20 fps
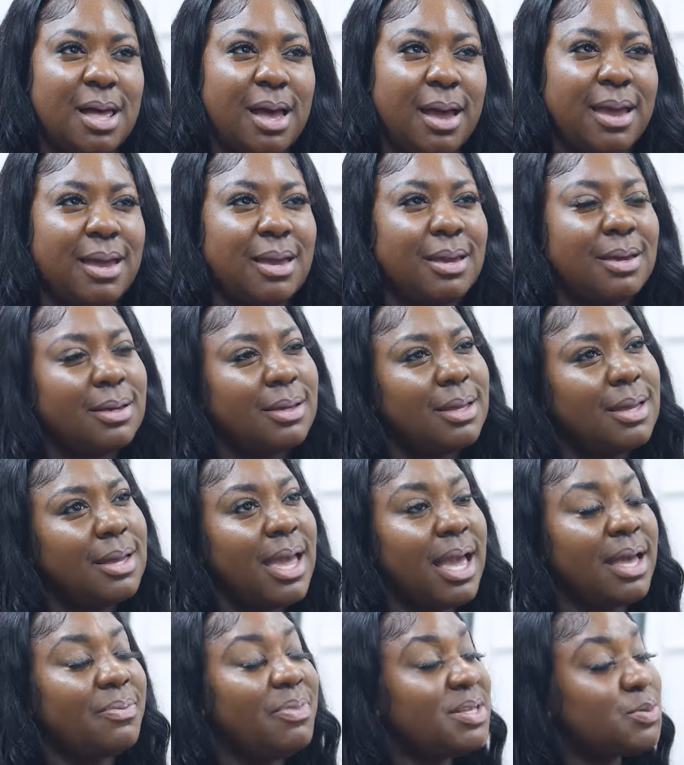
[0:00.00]
was like,
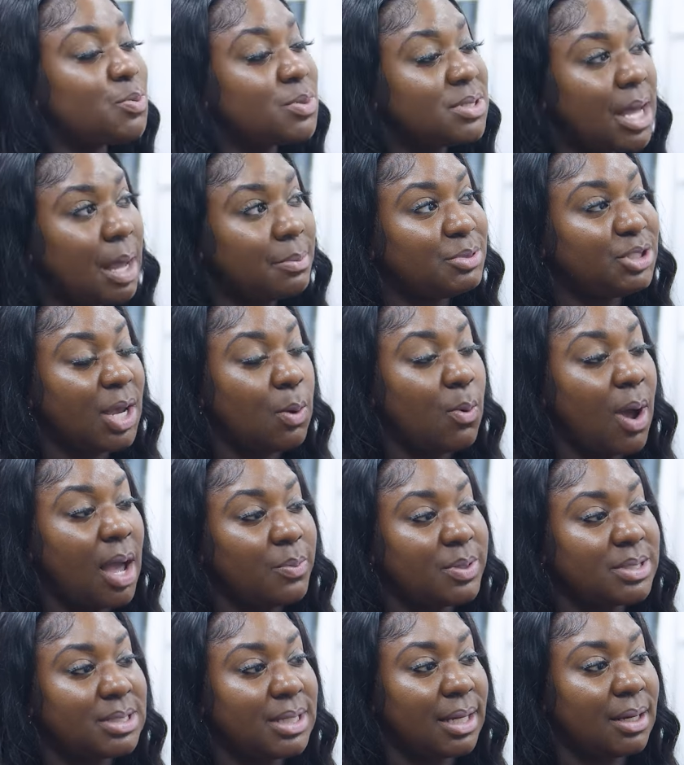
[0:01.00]
and this one time Jay
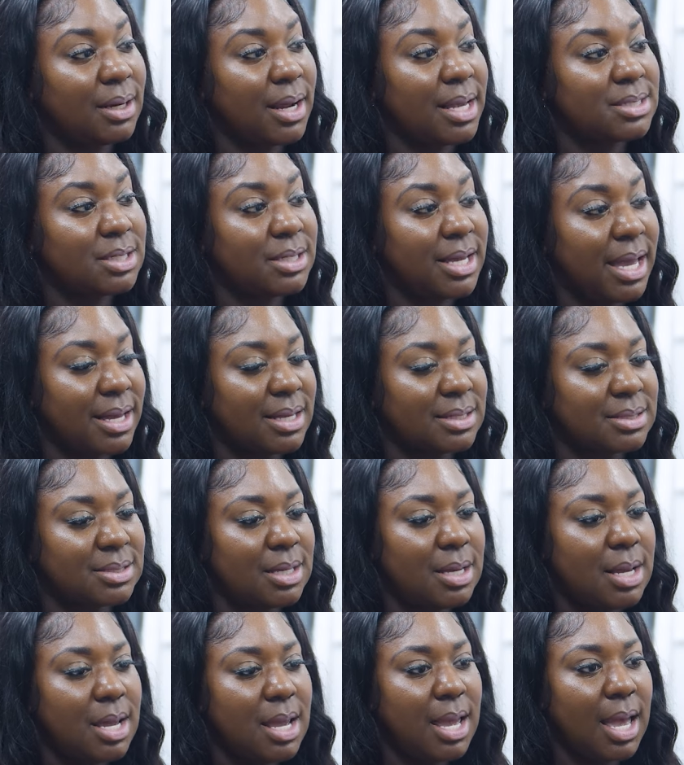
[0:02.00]
White was there as a
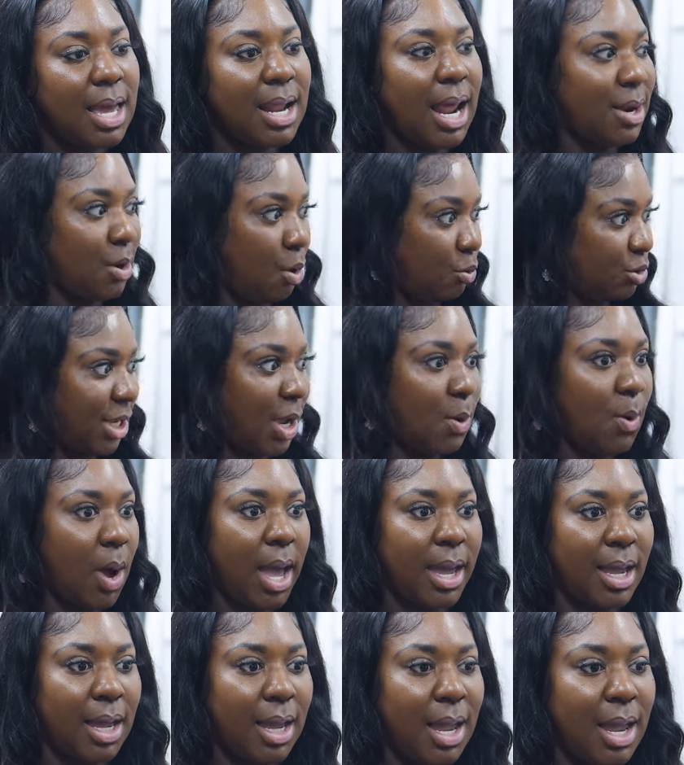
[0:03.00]
guest. And I know Jay
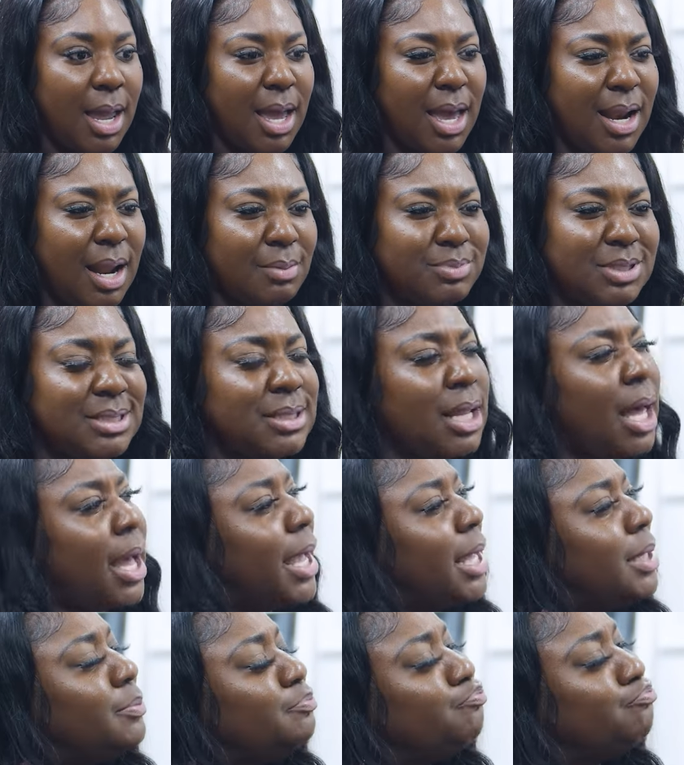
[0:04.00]
White. And I'm just
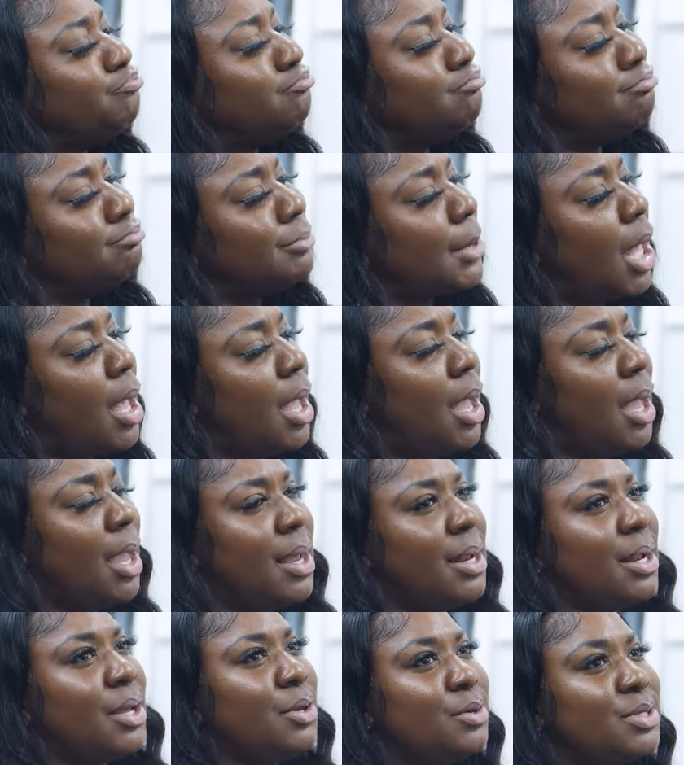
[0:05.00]
like,
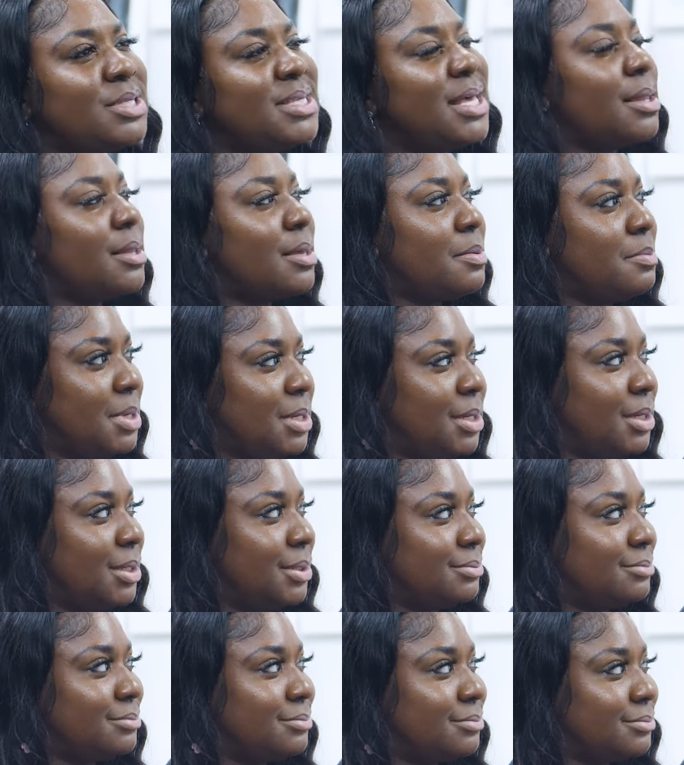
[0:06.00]
now you telling
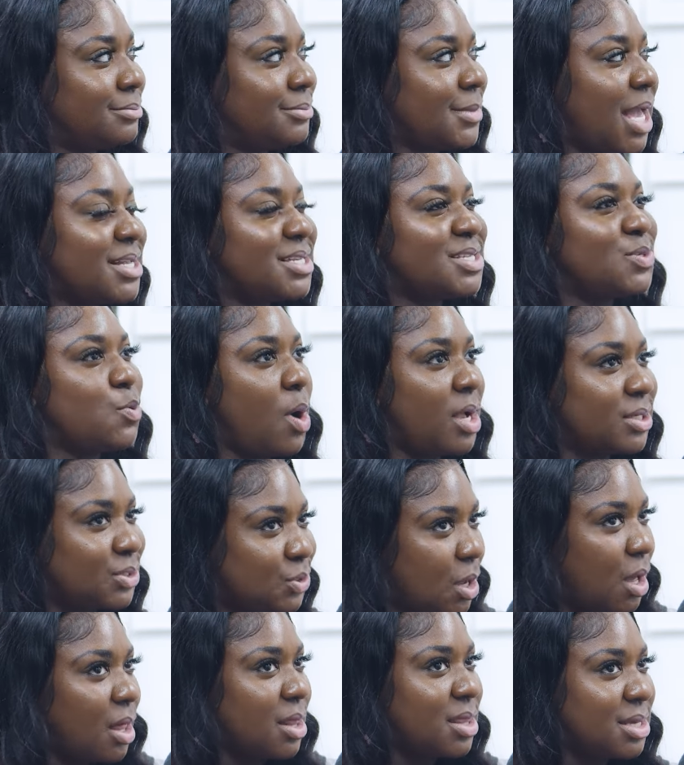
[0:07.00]
me, I just
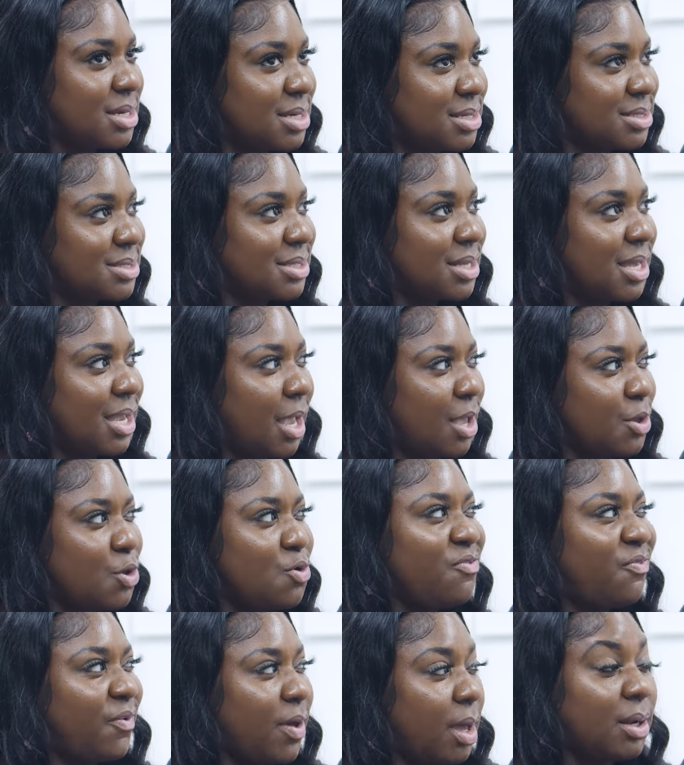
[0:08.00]
watched all this.
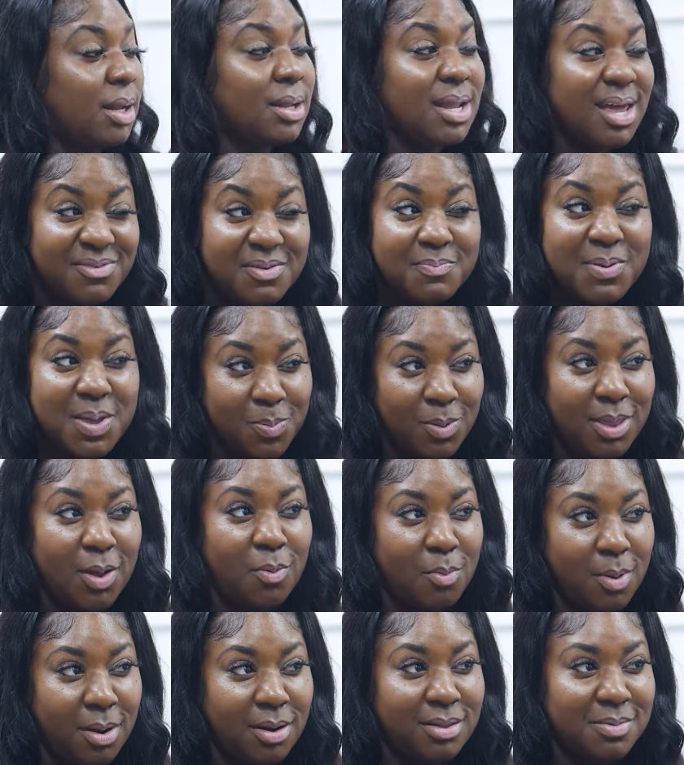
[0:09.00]
and you found 11
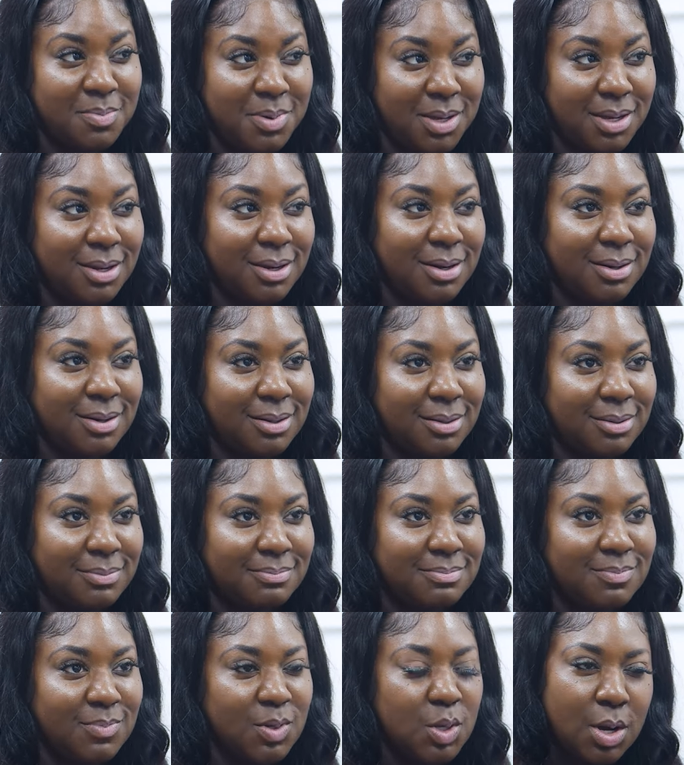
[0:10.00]
people that were better than me here,
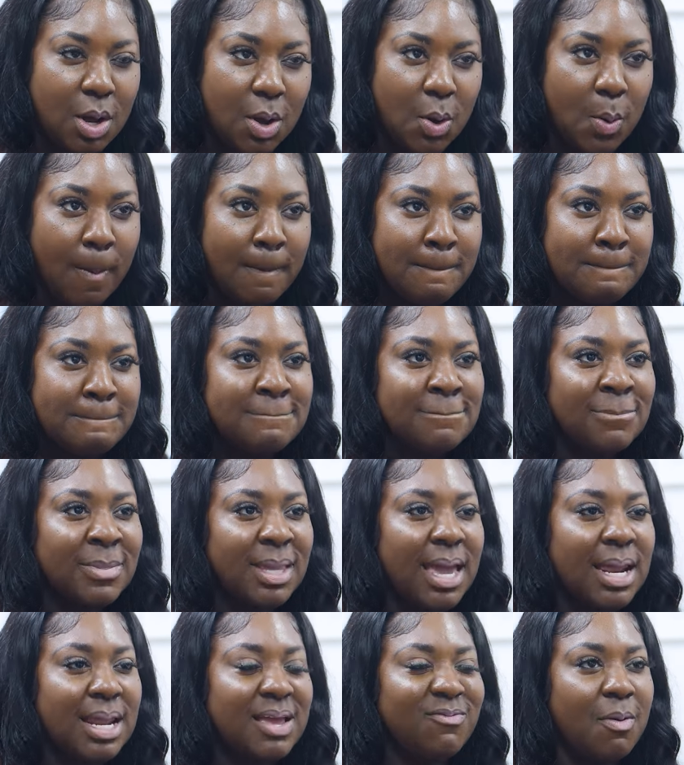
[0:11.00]
you know?
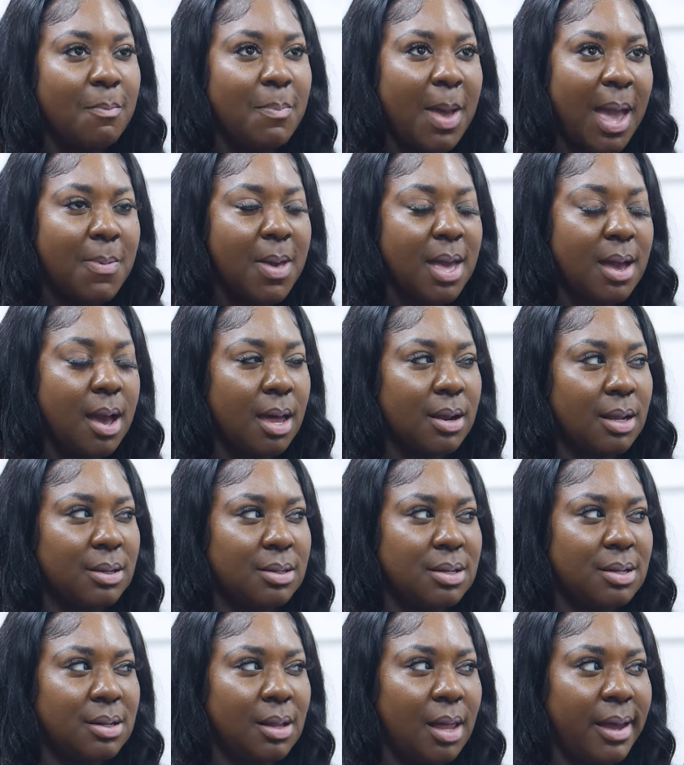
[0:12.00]
And even Bebe
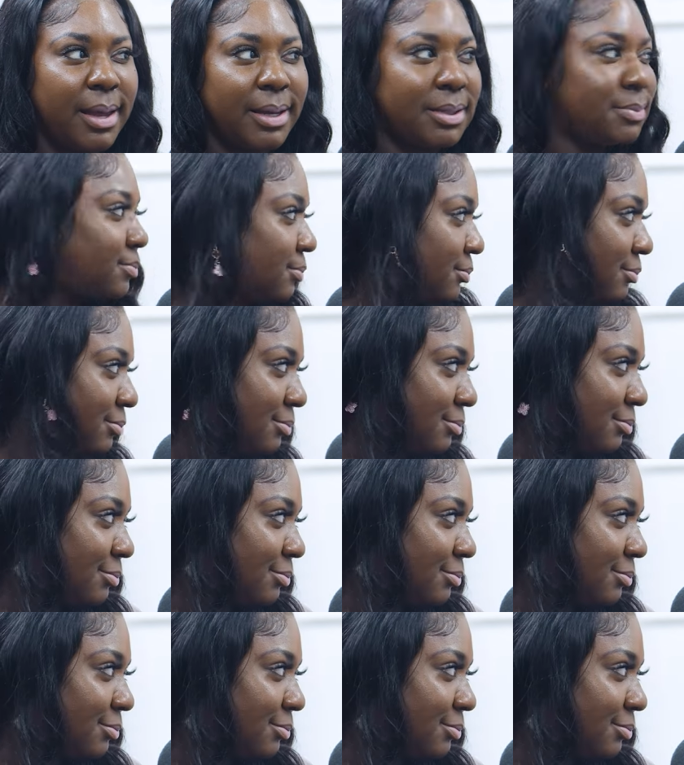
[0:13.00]
kind of looked like,